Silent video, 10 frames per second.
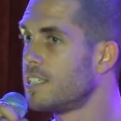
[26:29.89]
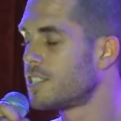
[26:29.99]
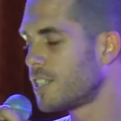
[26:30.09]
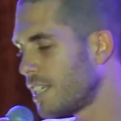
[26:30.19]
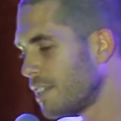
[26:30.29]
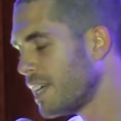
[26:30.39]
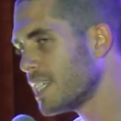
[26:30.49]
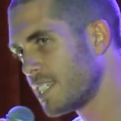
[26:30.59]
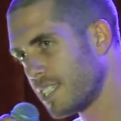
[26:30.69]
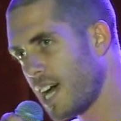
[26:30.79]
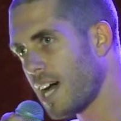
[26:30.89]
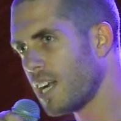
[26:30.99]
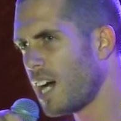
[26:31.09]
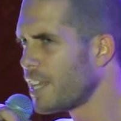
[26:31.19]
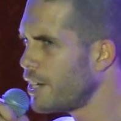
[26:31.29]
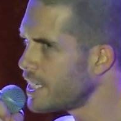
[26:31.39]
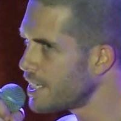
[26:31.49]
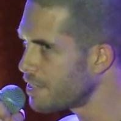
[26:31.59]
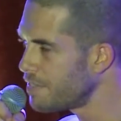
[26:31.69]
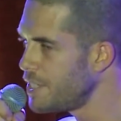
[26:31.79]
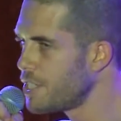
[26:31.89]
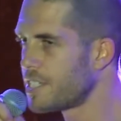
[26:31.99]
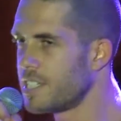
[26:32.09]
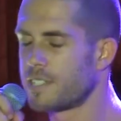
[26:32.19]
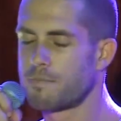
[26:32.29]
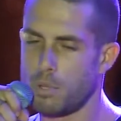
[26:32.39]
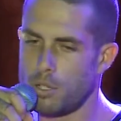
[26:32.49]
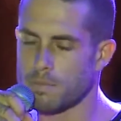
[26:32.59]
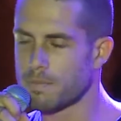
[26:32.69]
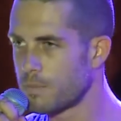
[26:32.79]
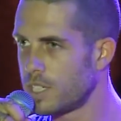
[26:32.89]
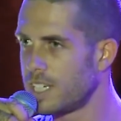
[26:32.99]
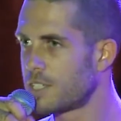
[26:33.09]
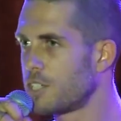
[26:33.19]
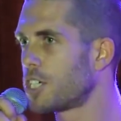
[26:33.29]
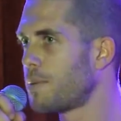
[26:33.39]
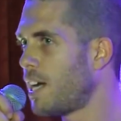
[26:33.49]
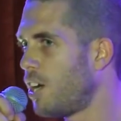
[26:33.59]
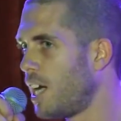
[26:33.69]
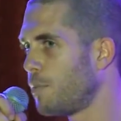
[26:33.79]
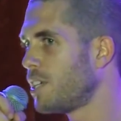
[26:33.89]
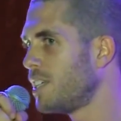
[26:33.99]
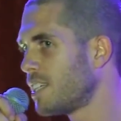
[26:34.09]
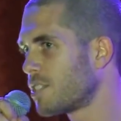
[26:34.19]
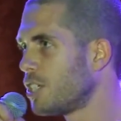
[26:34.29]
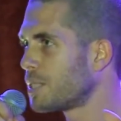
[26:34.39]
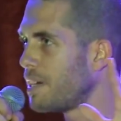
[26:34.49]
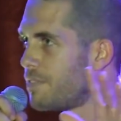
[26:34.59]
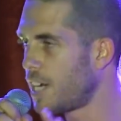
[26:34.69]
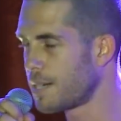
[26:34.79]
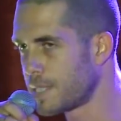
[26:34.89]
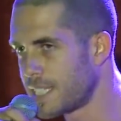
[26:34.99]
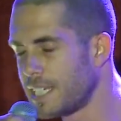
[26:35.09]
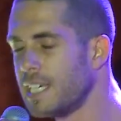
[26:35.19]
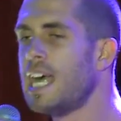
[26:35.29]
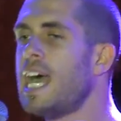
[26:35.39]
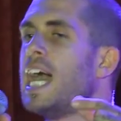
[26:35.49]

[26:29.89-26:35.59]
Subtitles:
So then you've answered that. Are there any other deficiencies? Boom. We don't need to talk about iron. We don't need to talk about vitamin D.